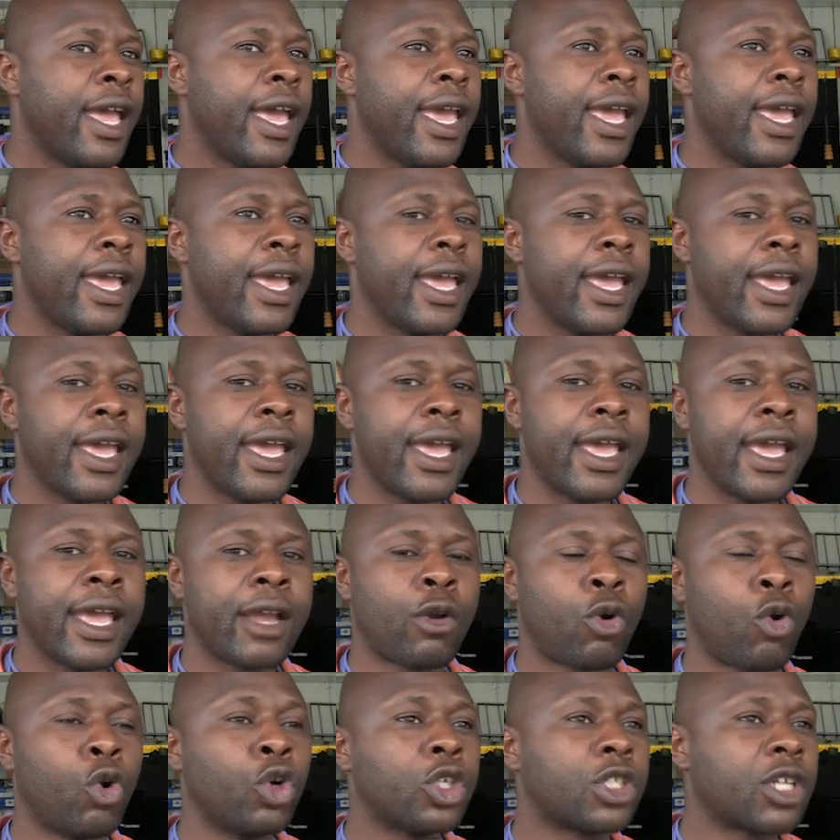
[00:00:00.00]

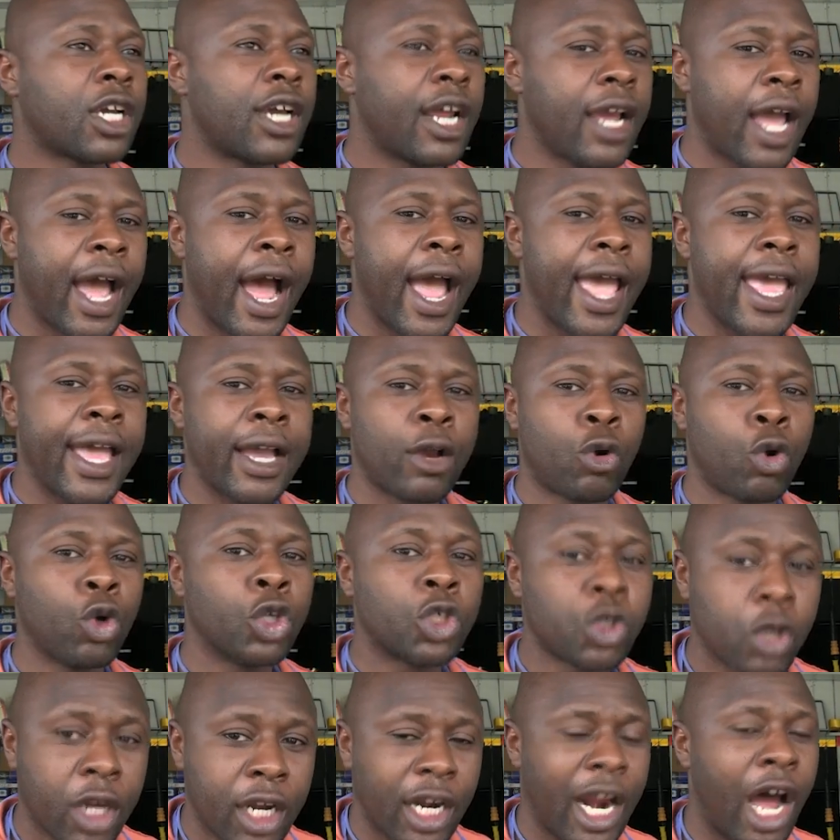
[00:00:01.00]
a
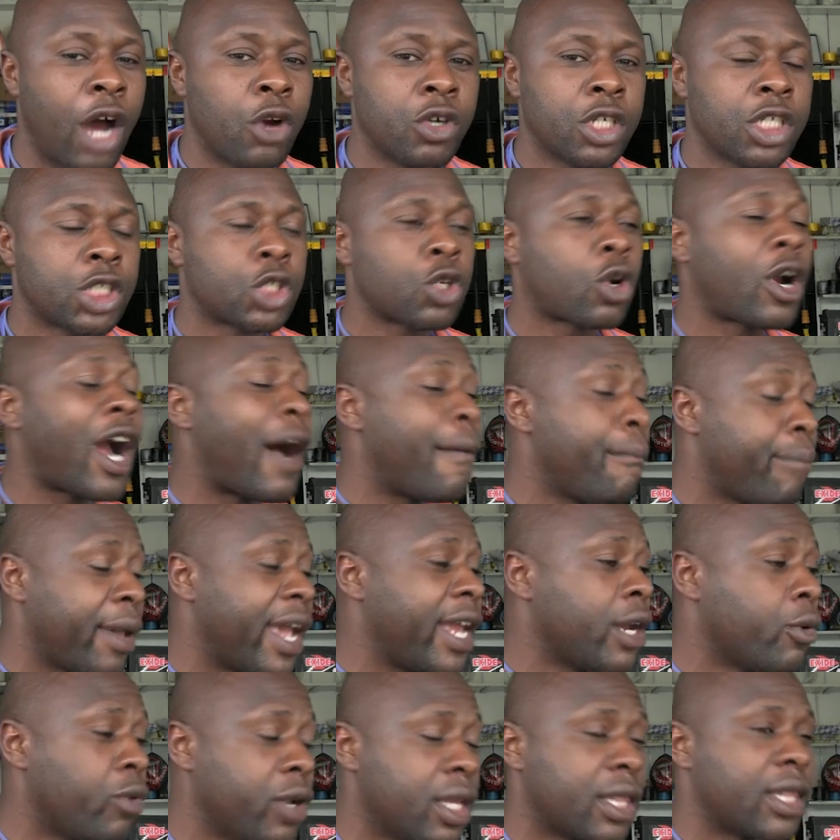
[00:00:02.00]
good ground to
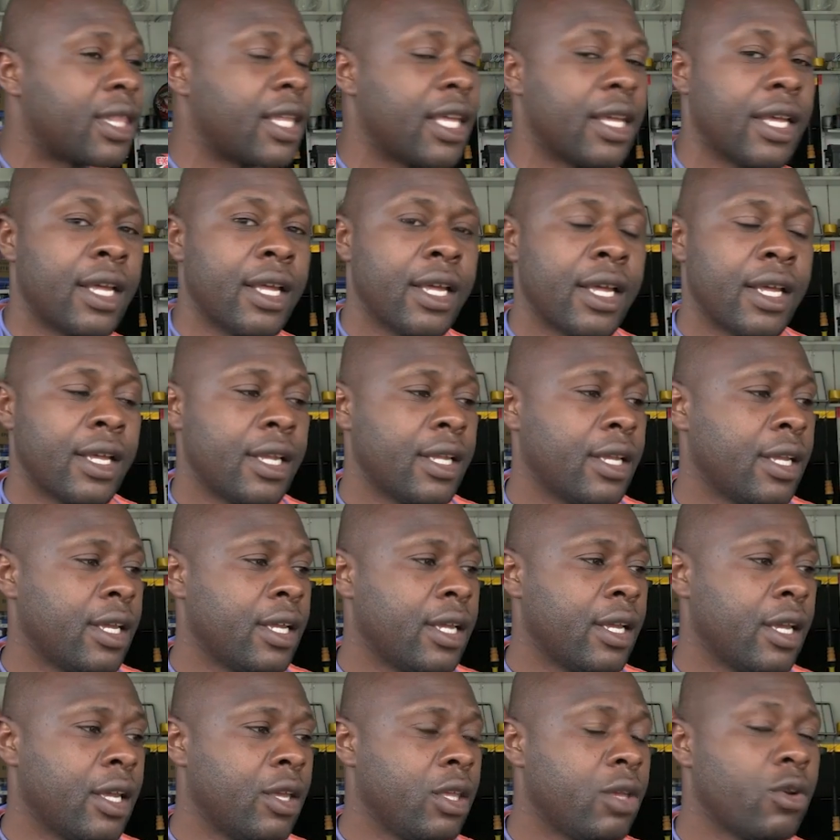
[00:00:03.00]
campaign with.
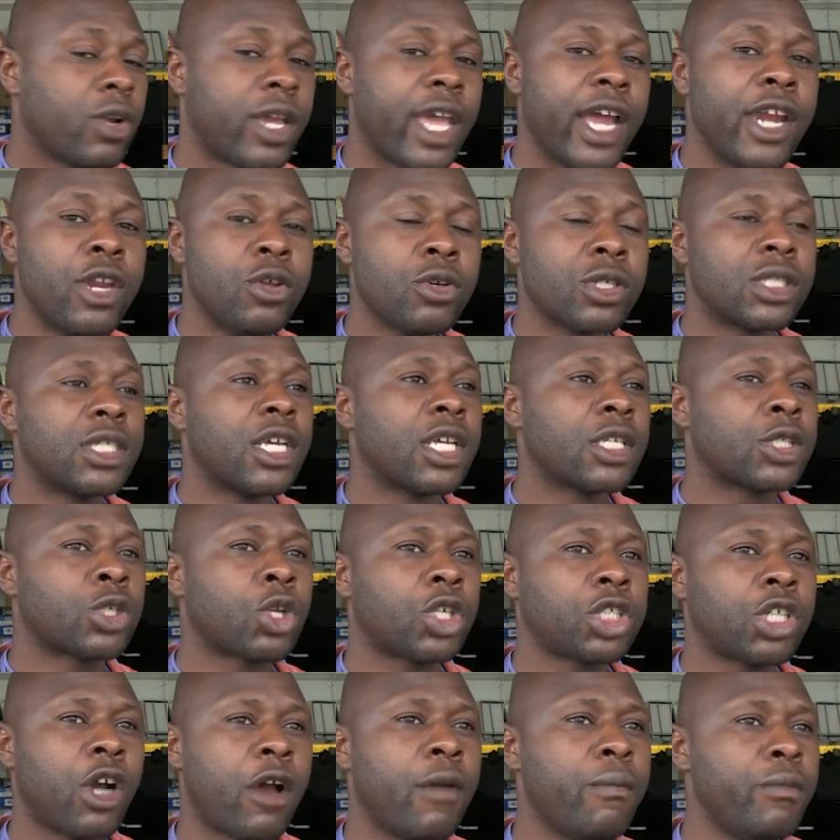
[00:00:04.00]
You can use the
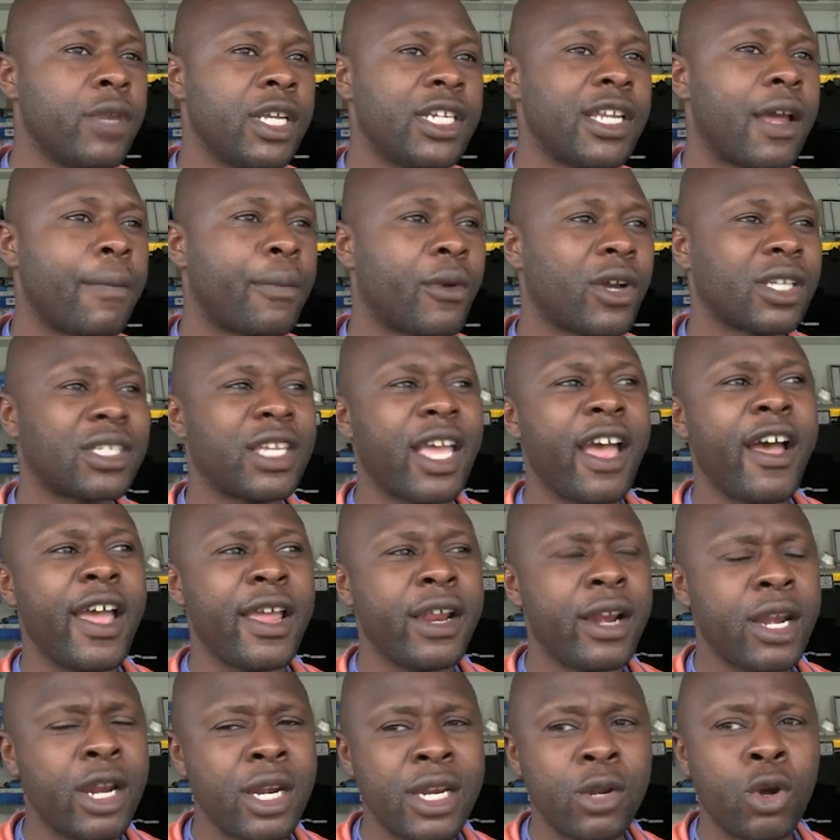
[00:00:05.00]
social media because
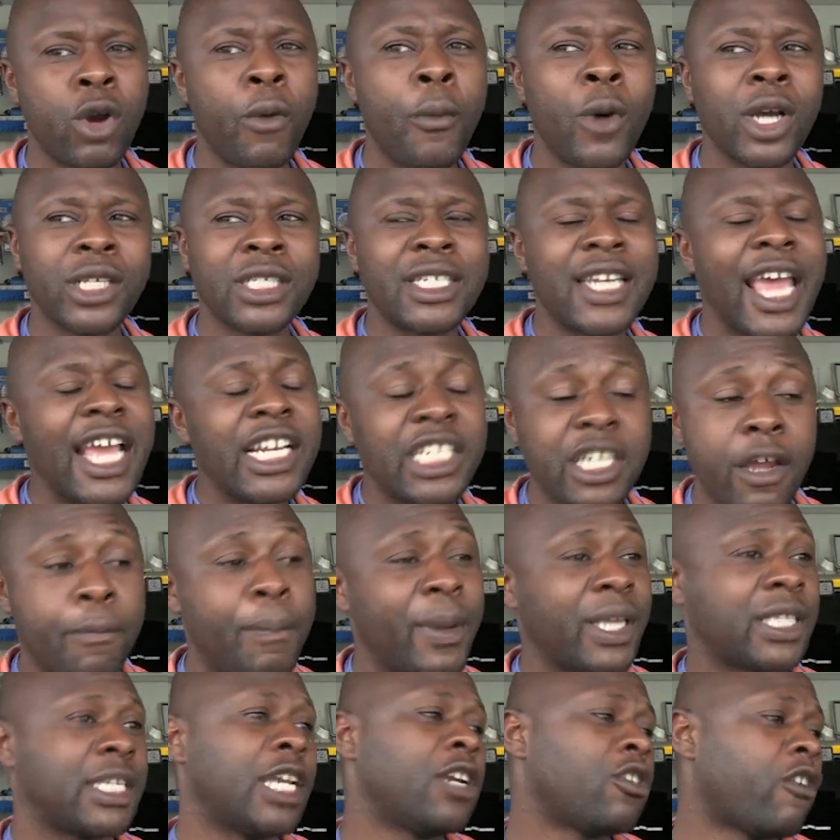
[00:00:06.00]
almost
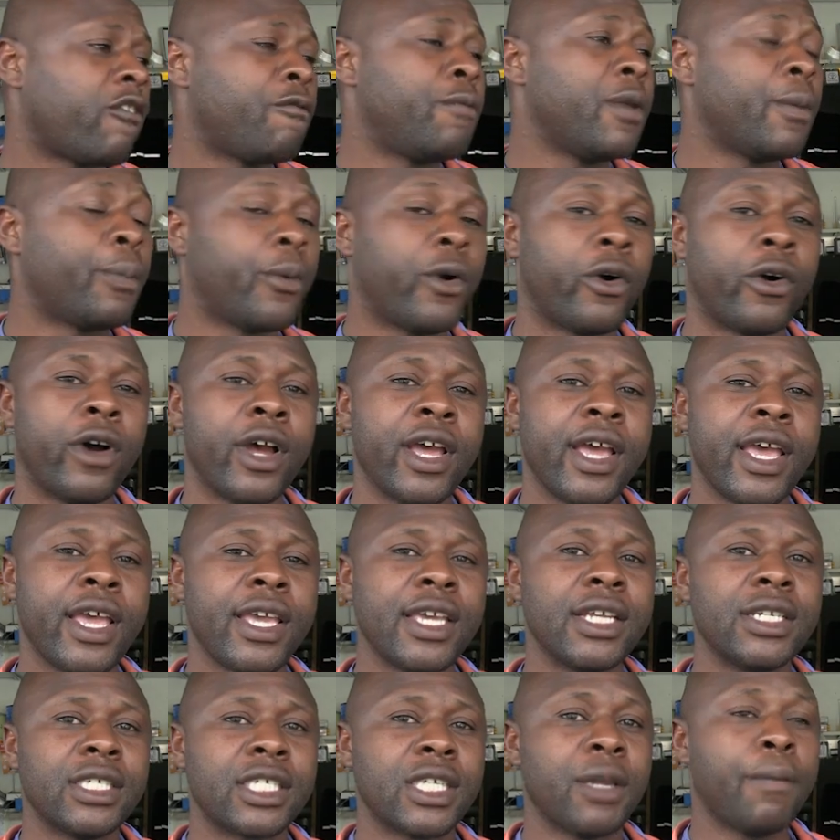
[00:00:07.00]
90% of people
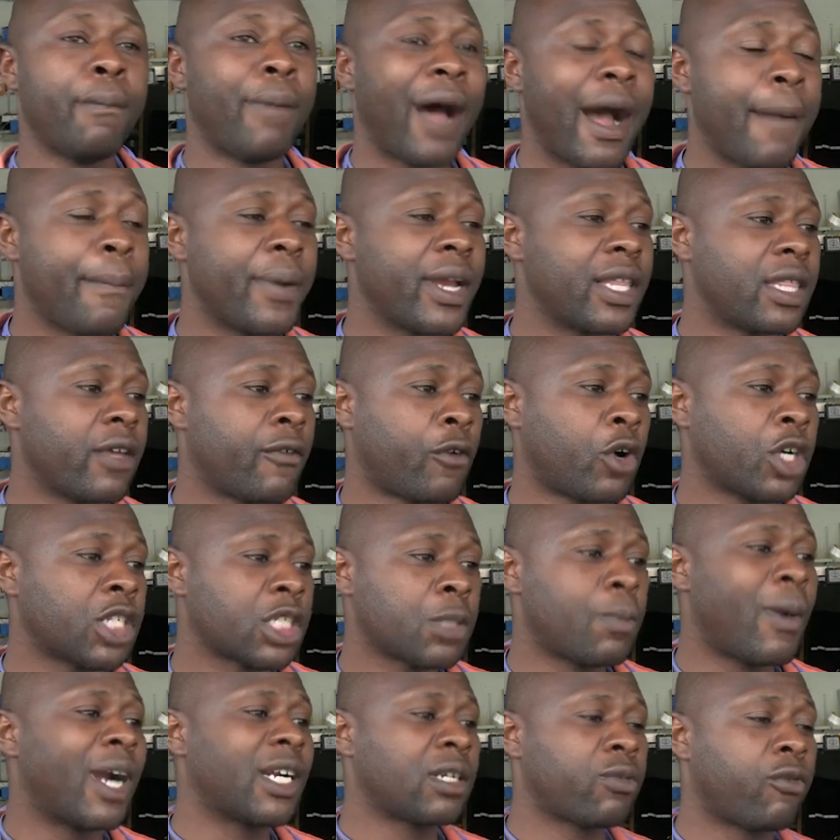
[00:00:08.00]
in Zimbabwe, they've got
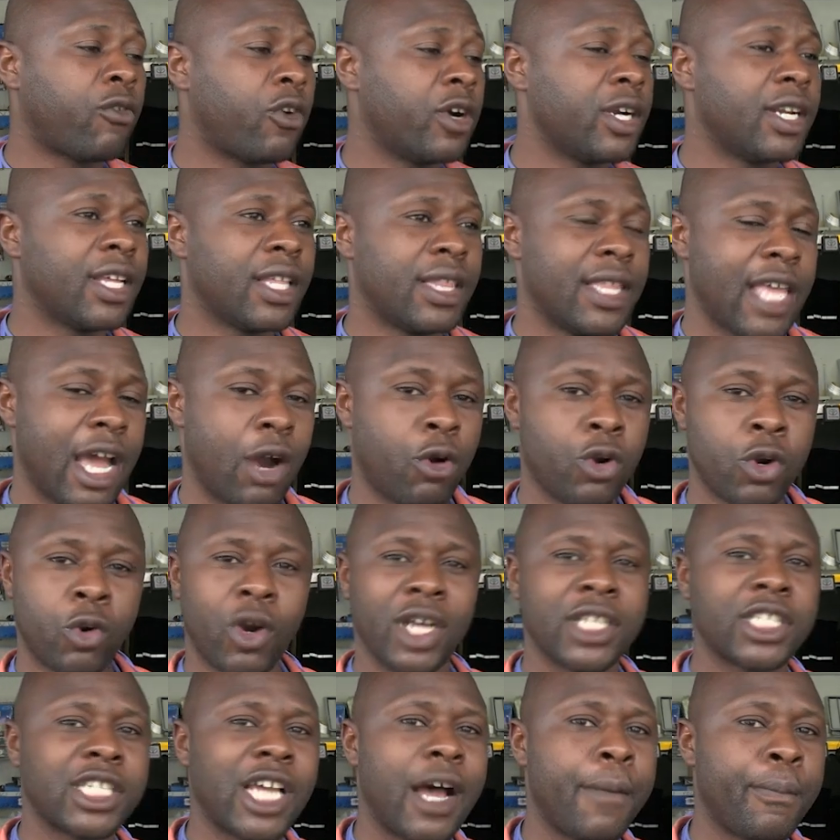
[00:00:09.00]
smartphone. They are on
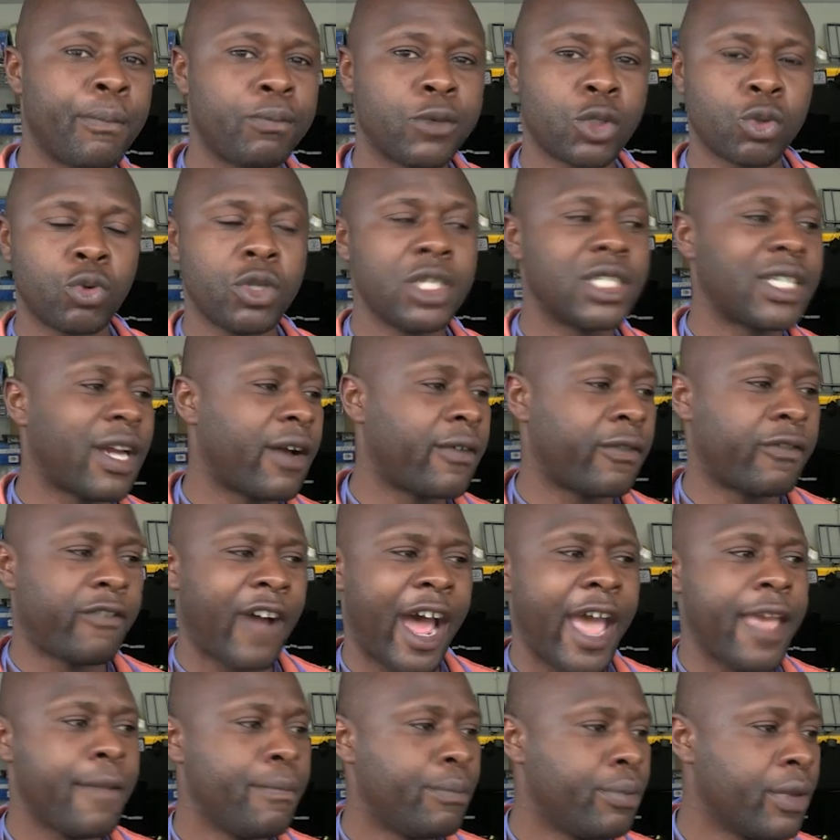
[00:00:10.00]
WhatsApp, Twitter,
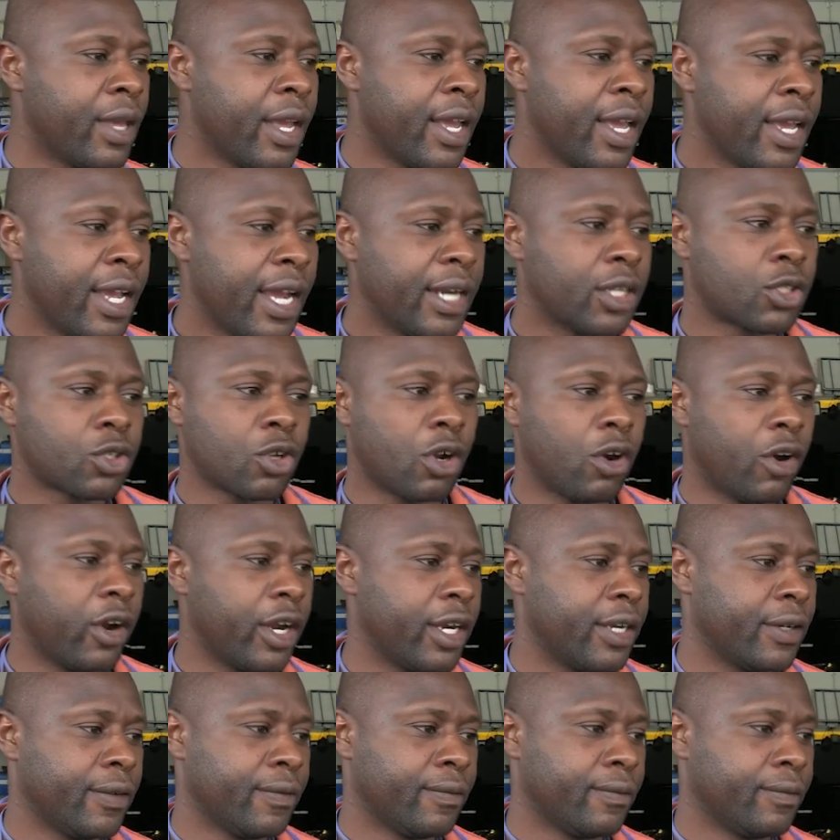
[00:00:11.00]
Vibe, and so
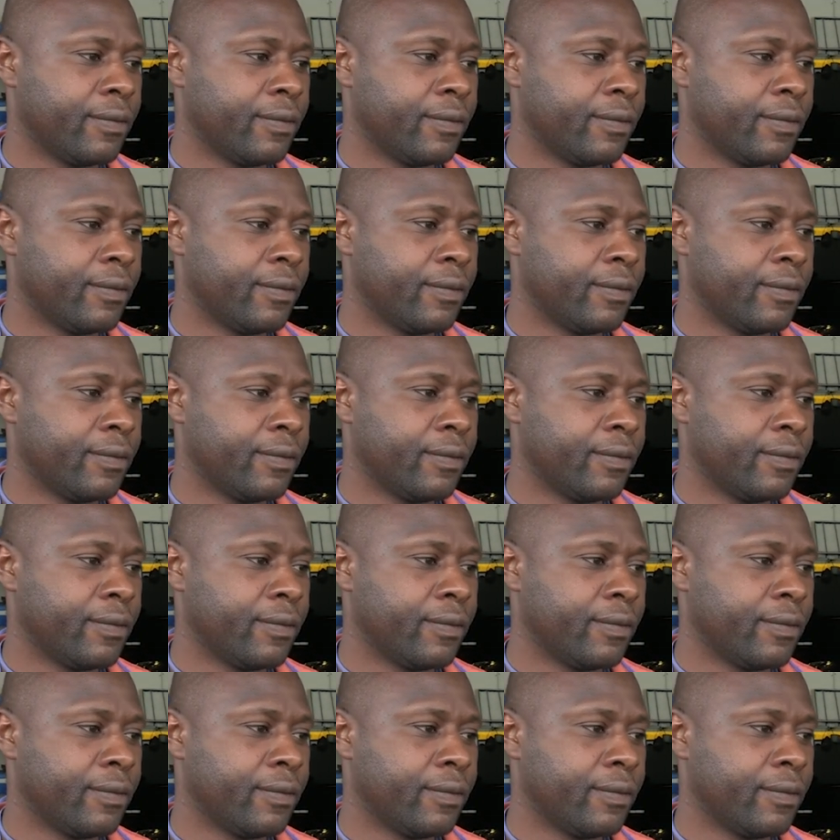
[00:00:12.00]
on.